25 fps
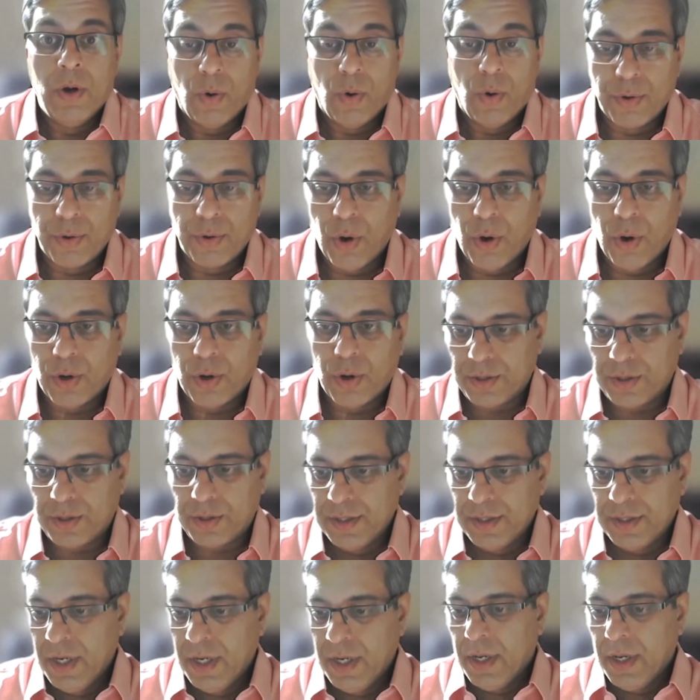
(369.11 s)
not.
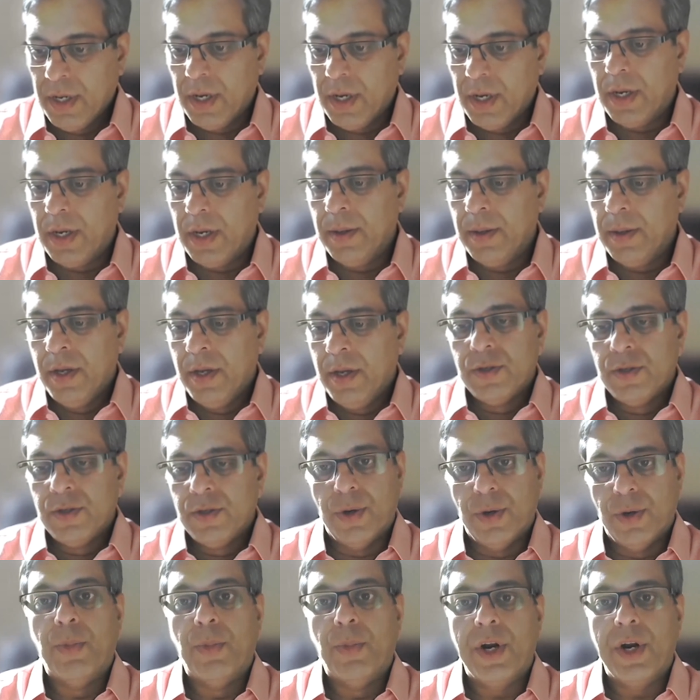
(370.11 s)

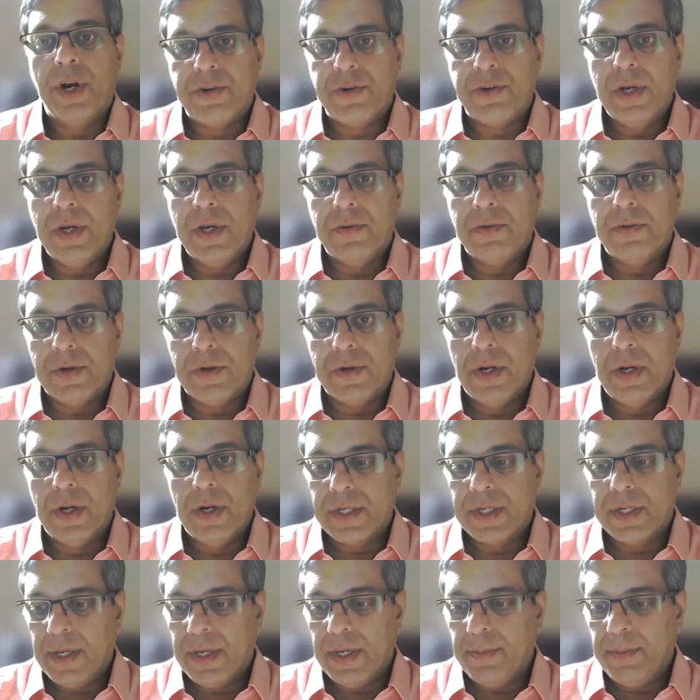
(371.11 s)
So monitoring in real
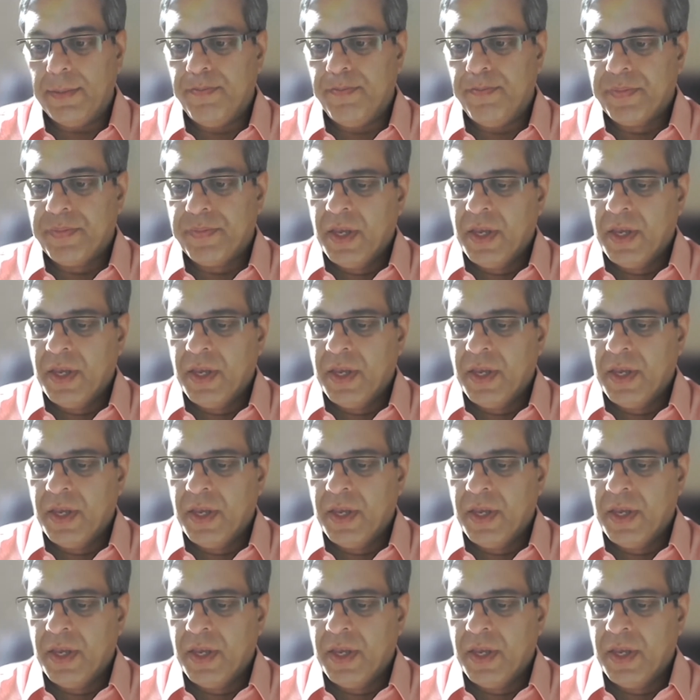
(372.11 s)
time.